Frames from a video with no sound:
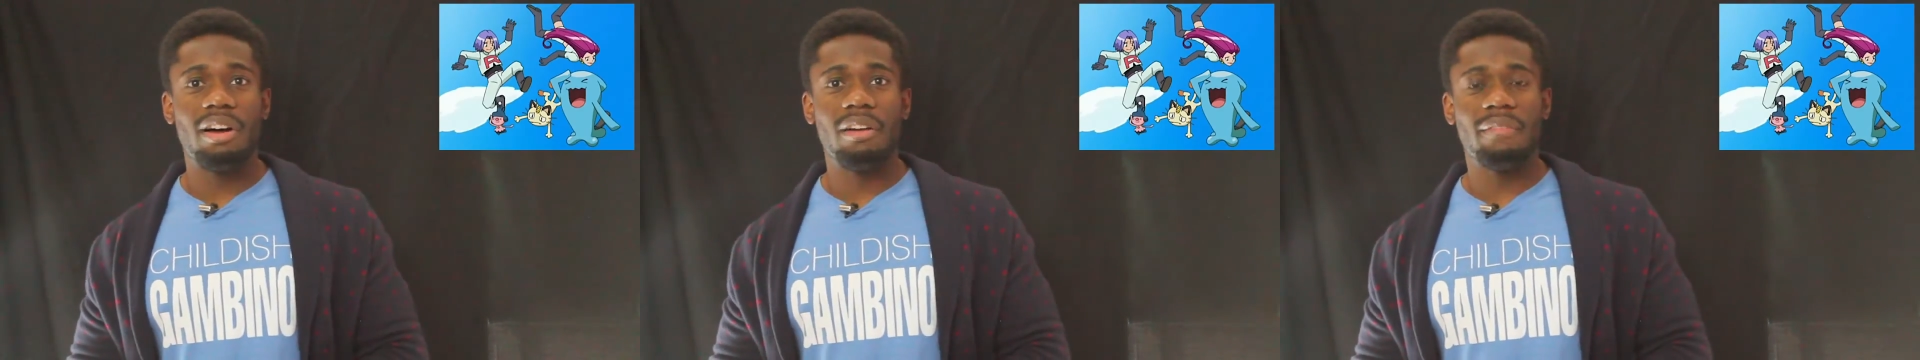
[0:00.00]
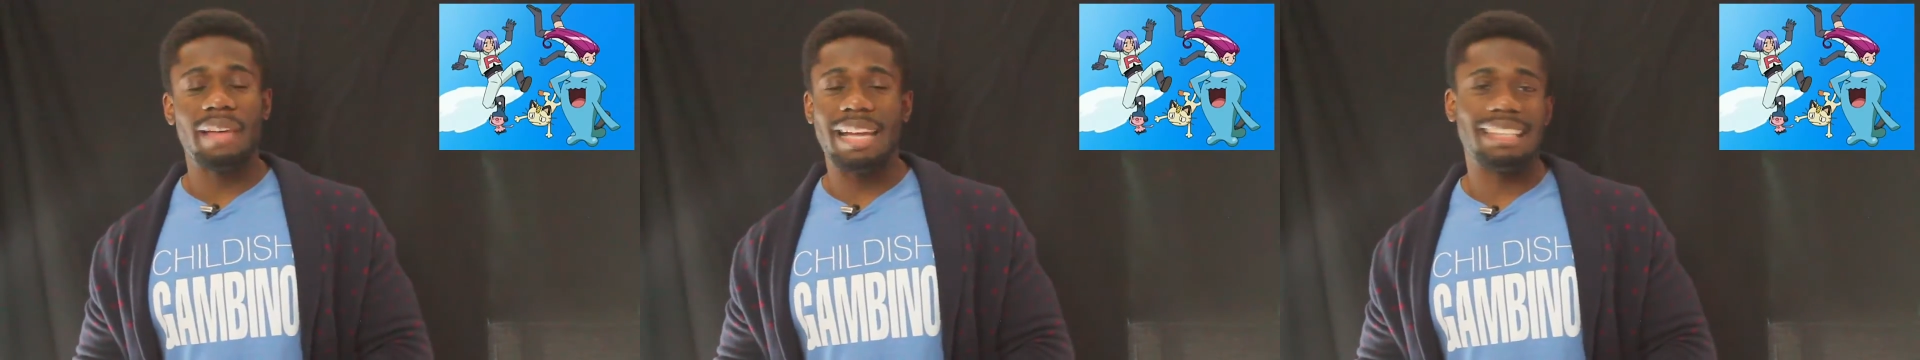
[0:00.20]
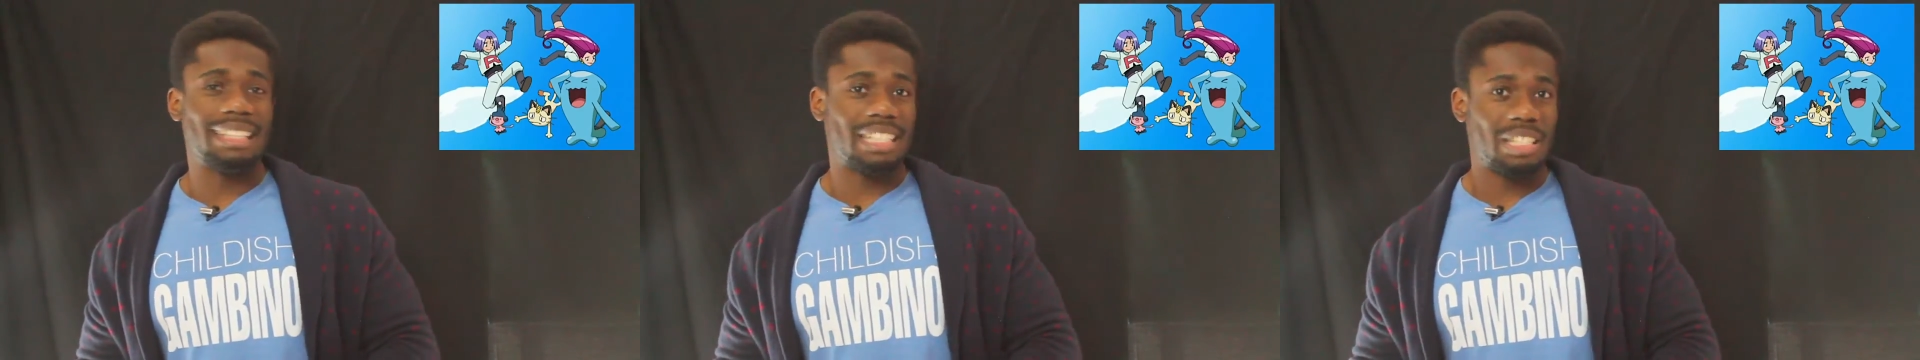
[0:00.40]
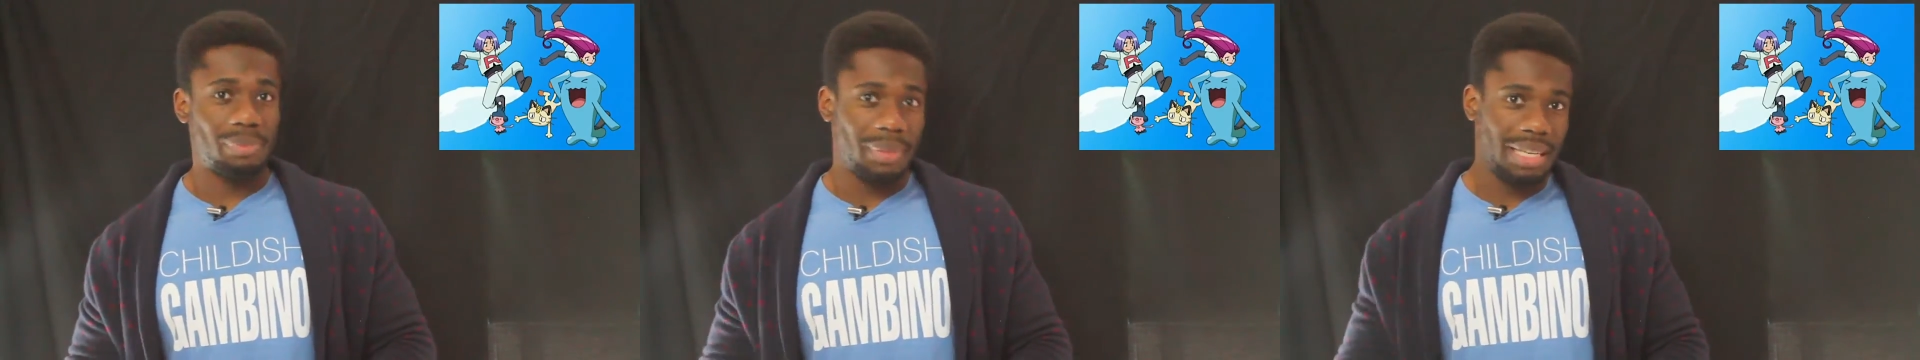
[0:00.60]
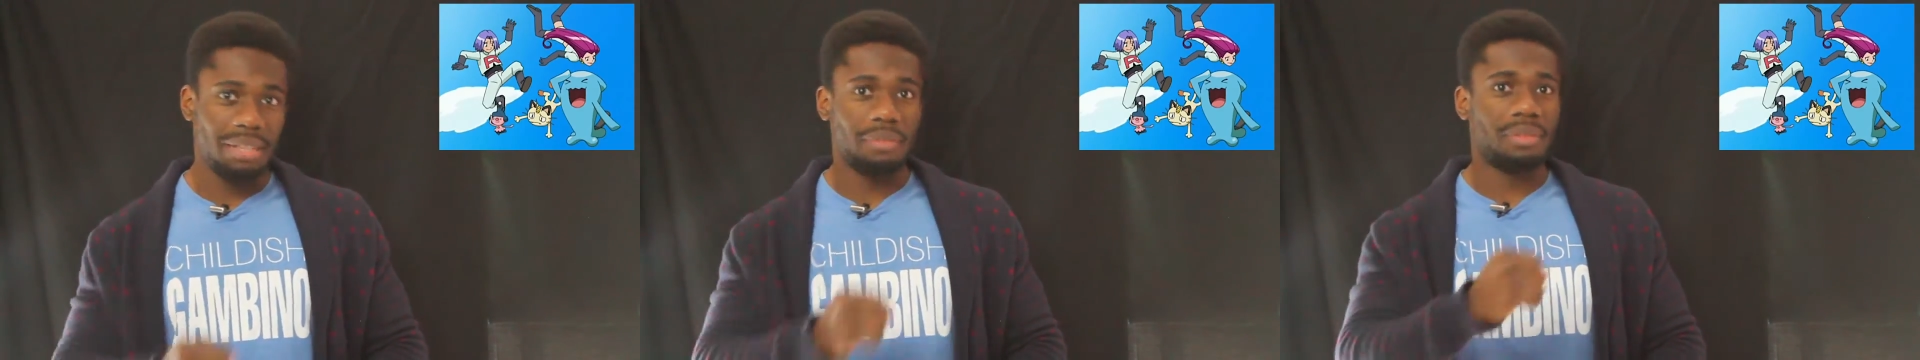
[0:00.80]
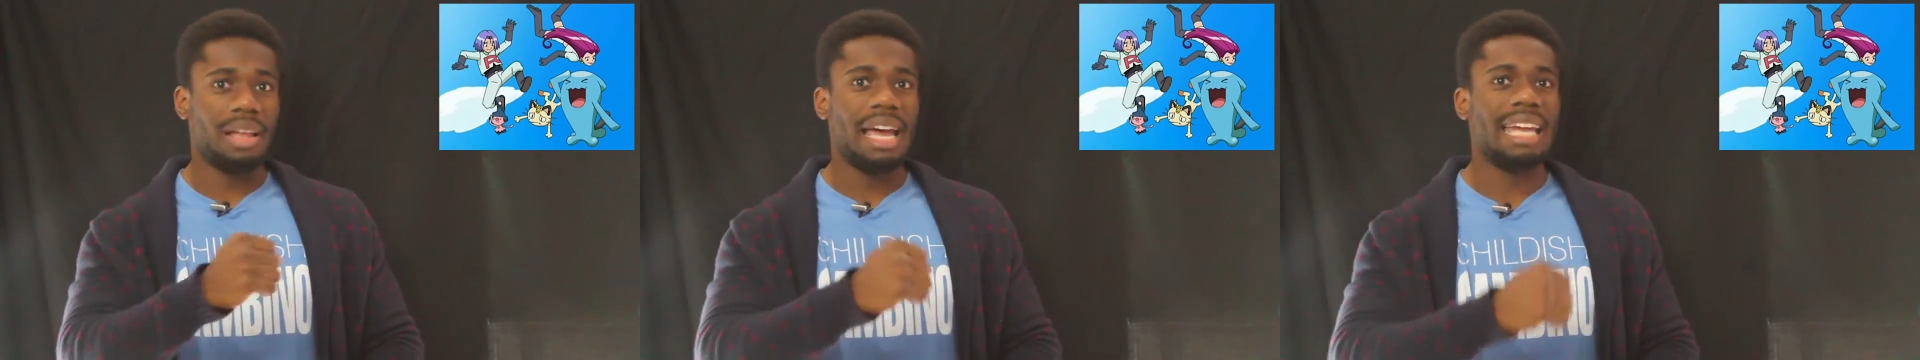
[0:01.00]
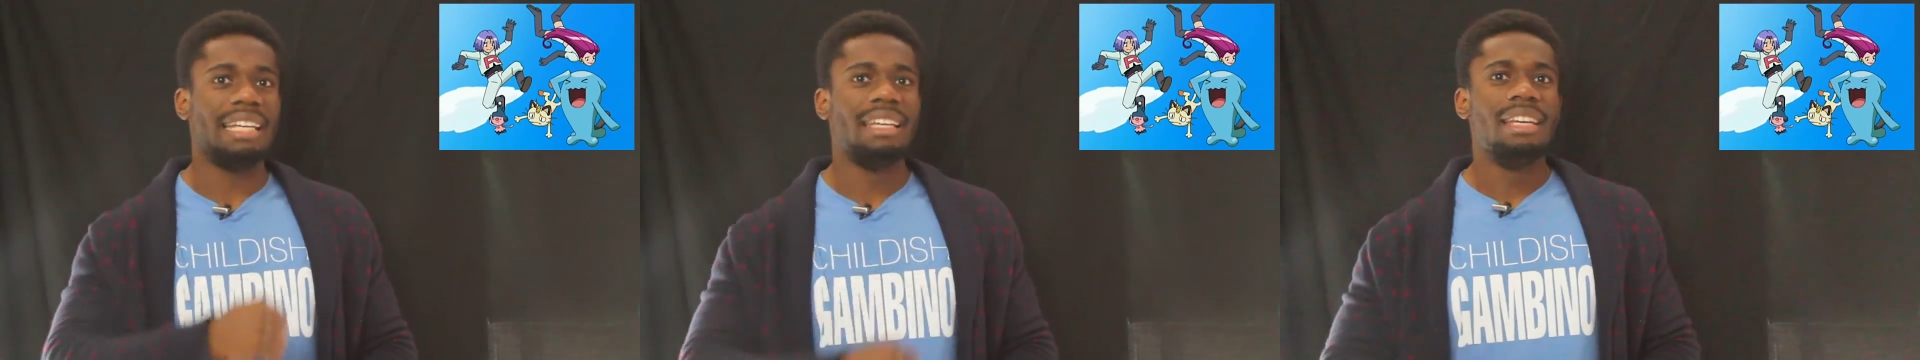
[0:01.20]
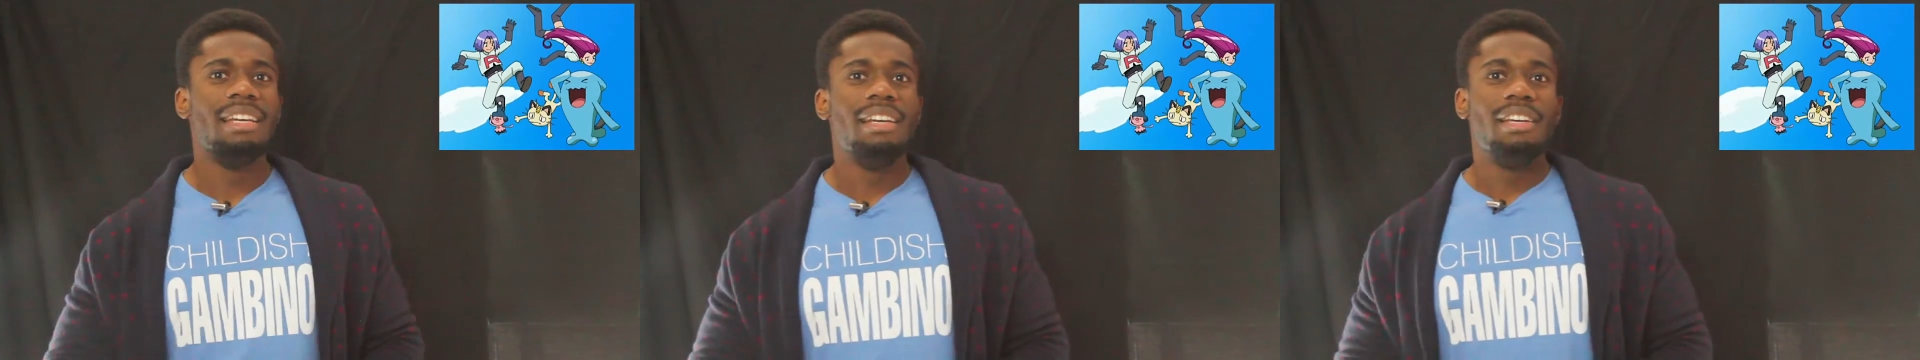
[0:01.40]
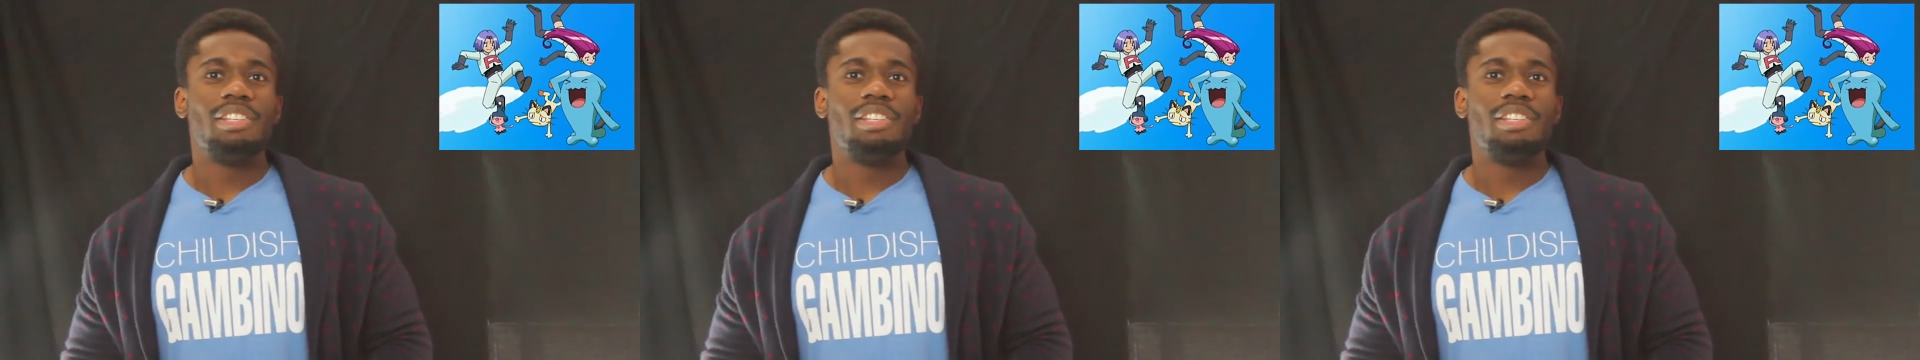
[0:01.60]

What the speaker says: off at the speed of light.